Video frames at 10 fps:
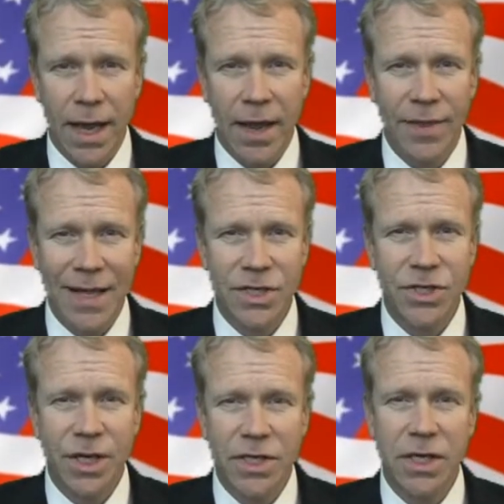And that's
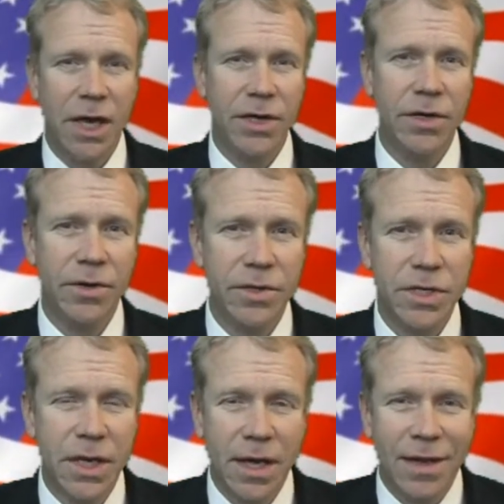just on
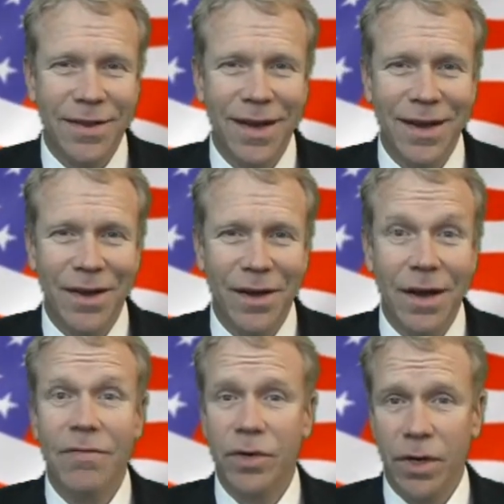news that a
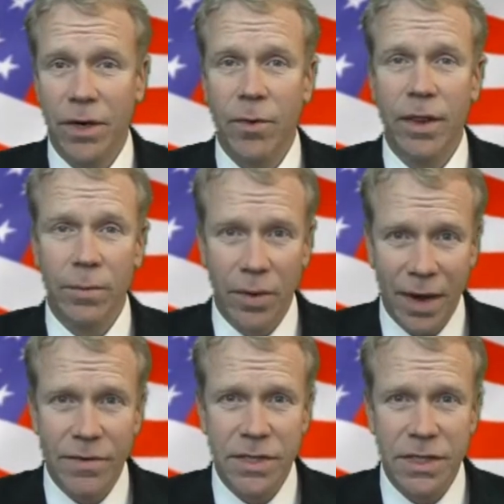governor in one of the
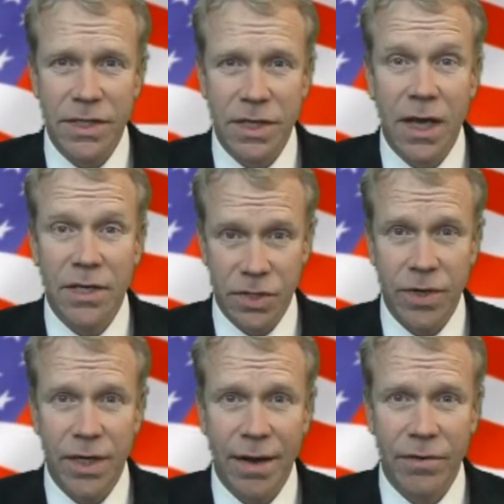provinces, a
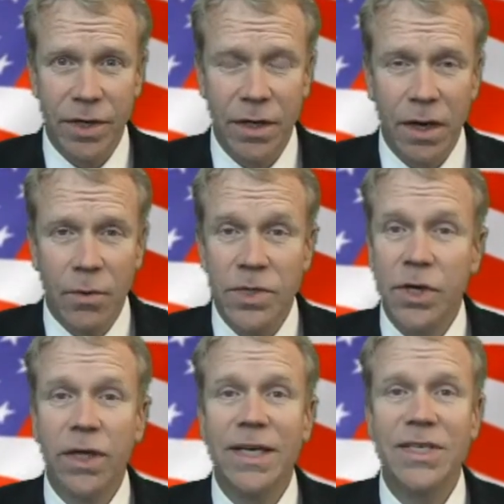Sunni governor, was
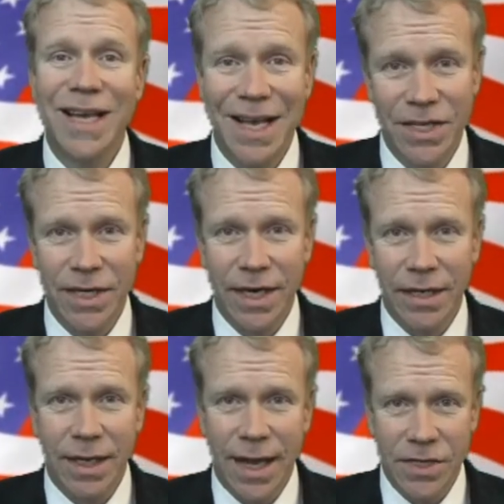nearly
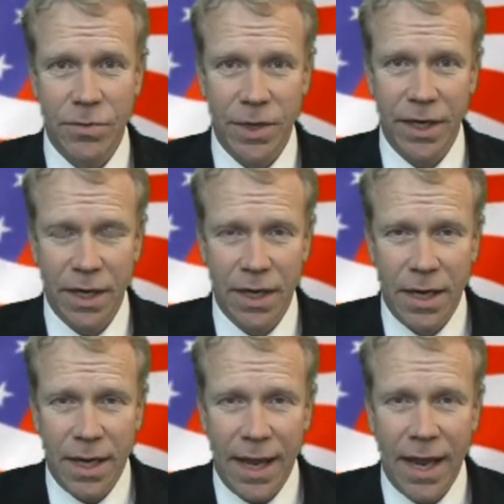assassinated last week.
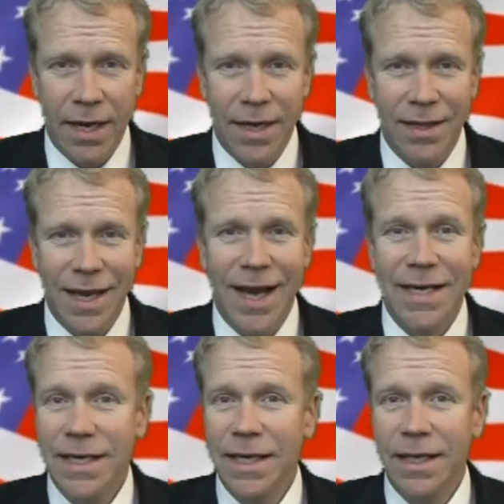And the
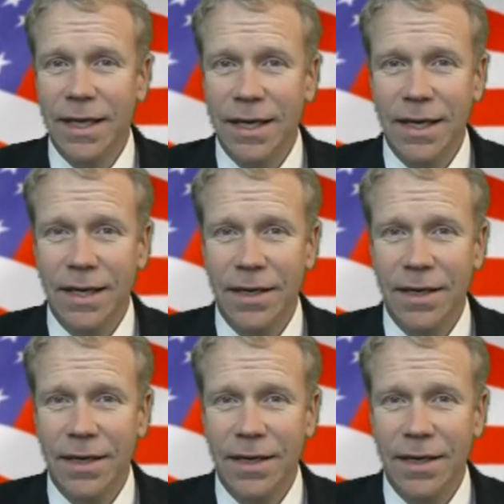idea that